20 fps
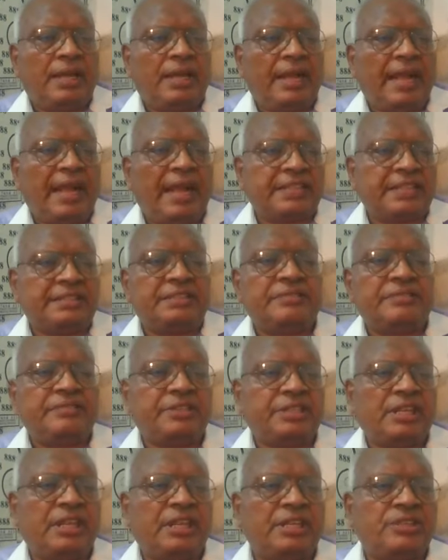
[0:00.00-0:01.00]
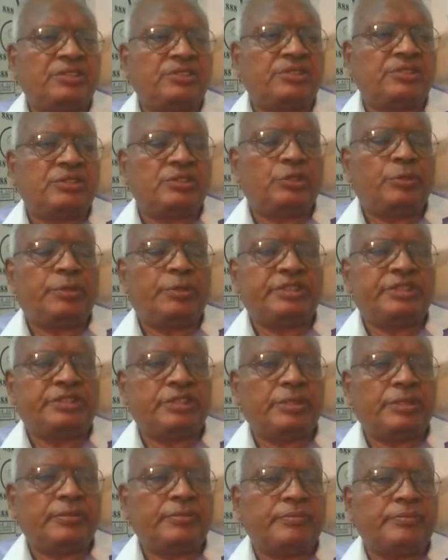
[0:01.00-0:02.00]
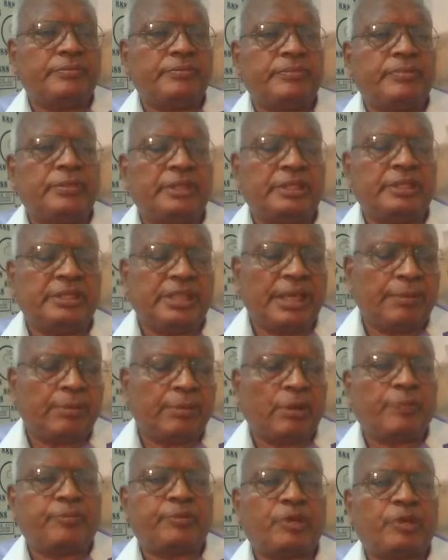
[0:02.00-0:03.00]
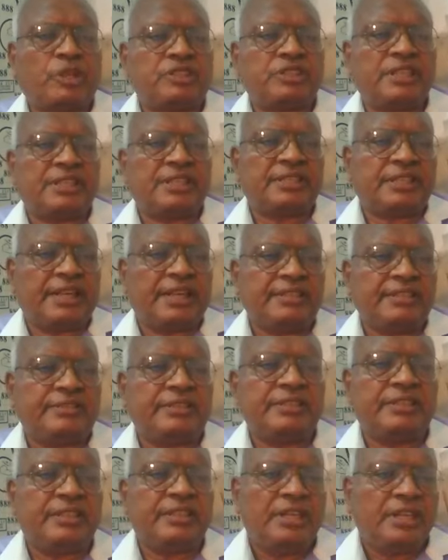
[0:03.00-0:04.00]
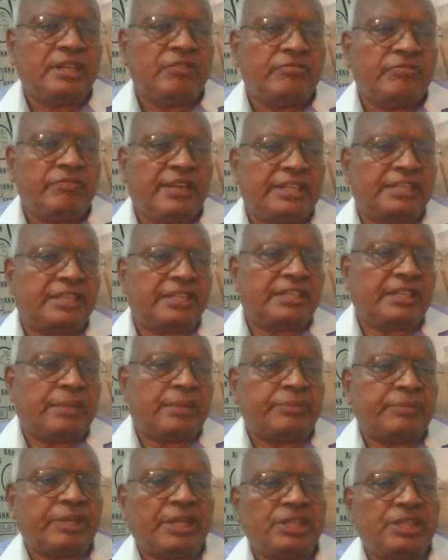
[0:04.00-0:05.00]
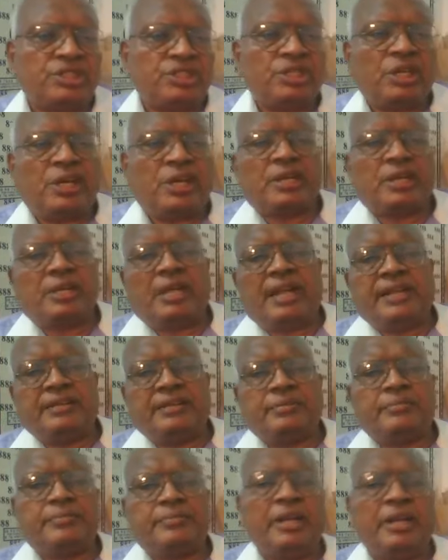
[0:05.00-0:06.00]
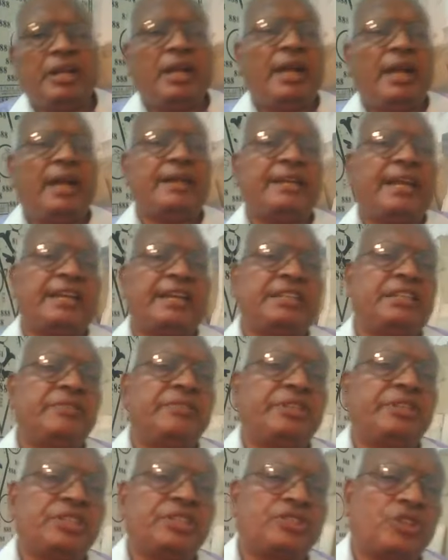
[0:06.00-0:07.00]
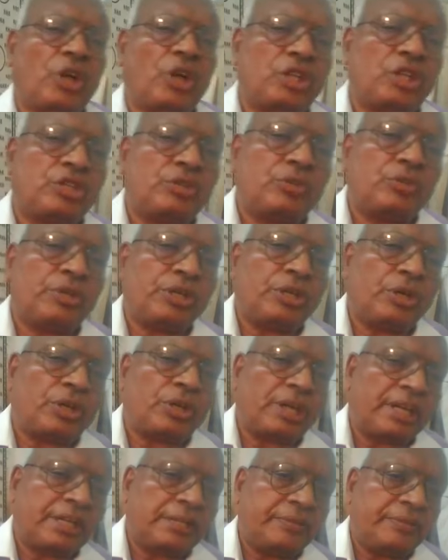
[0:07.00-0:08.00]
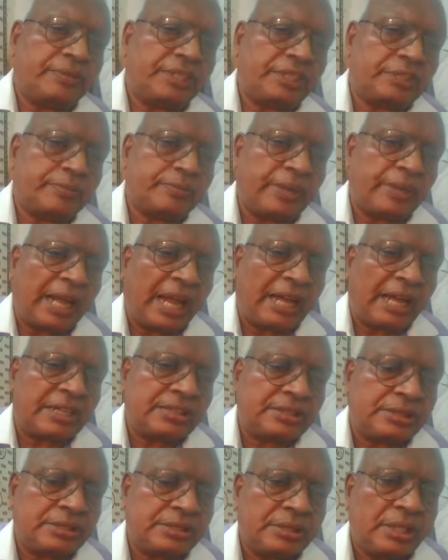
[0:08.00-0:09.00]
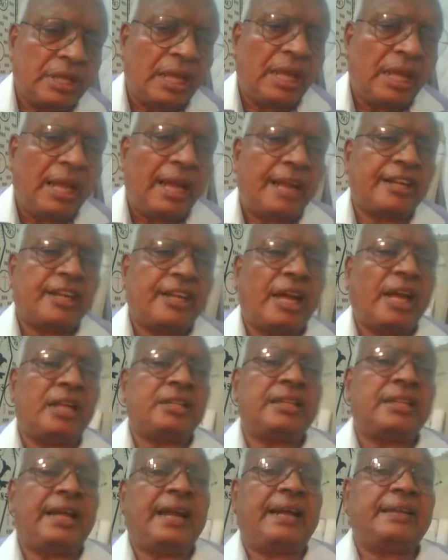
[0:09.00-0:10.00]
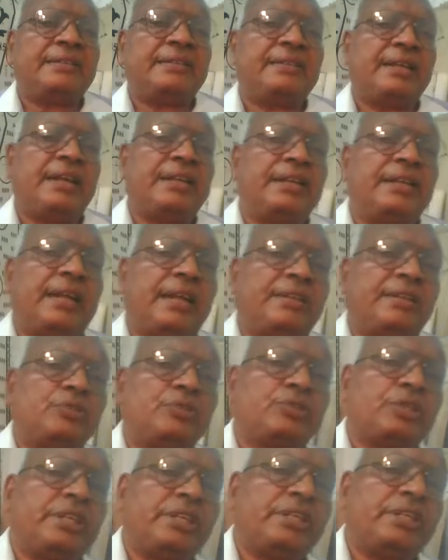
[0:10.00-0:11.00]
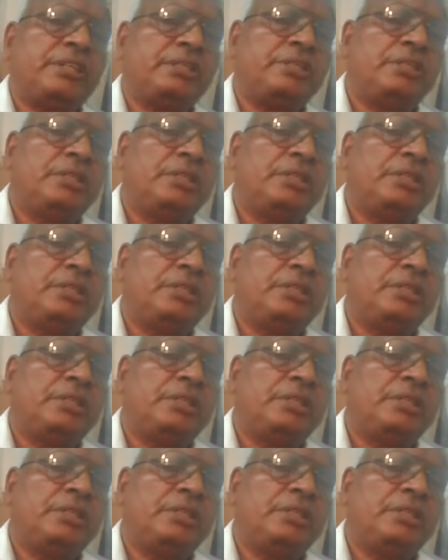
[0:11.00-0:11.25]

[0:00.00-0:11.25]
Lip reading: activities, you will say name of project and weather, temperature, and activities ongoing or activities planned, and all that, and you say